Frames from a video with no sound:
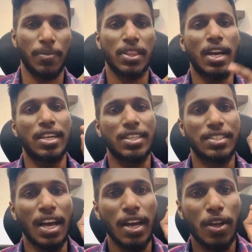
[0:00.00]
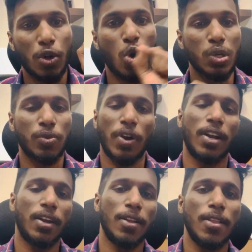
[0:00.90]
That is the cost one.
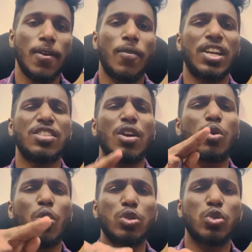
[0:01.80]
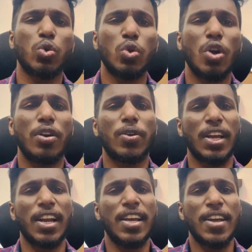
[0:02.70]
What is the cost two? You have to
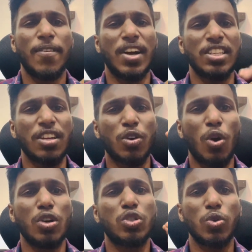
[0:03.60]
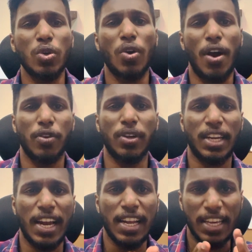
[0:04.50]
tell. What is the cost two? You have to
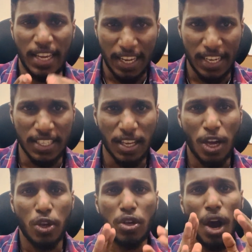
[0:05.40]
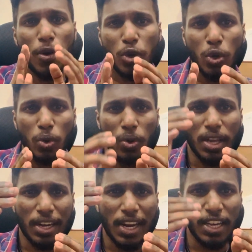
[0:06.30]
tell is, you have to
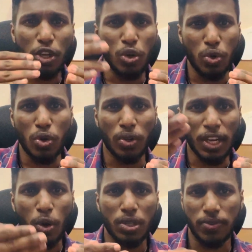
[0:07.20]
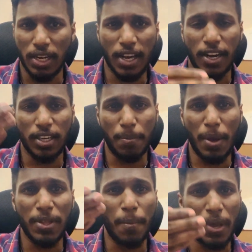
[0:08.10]
relate. You know the cost one, correct?
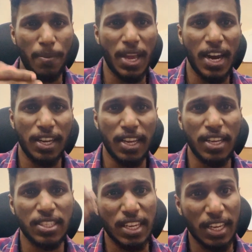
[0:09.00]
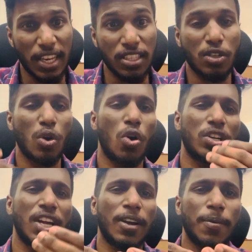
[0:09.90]
Maybe the PBIT is increased or
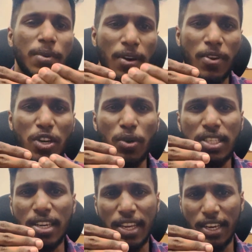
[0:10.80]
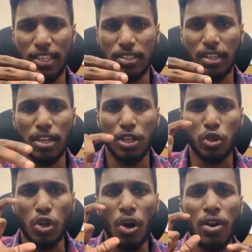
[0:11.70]
the revenue is decreased. So
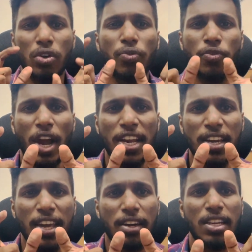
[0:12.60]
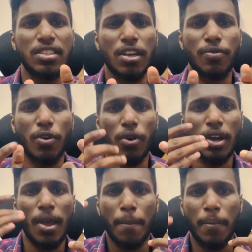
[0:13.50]
you have to find a reason for
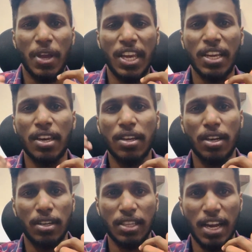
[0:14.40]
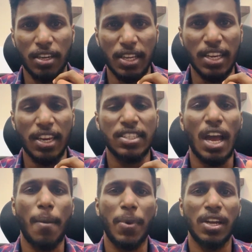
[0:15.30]
that increase
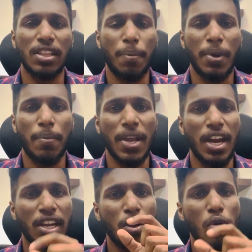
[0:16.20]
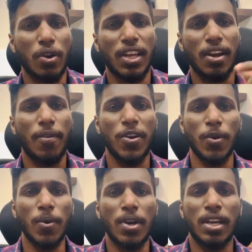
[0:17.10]
happened in the PBIT or the revenue.
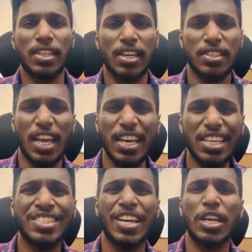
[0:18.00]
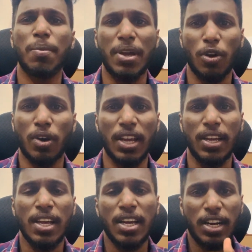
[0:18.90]
There is any statement, okay,
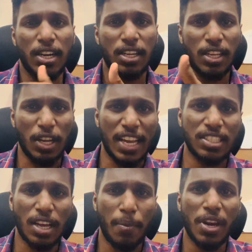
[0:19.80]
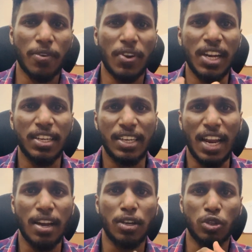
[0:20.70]
the examiner will
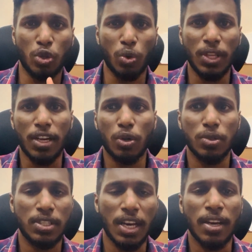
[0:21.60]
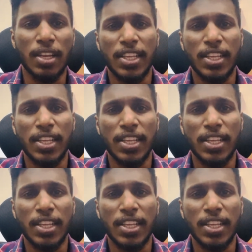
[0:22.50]
tell through that question.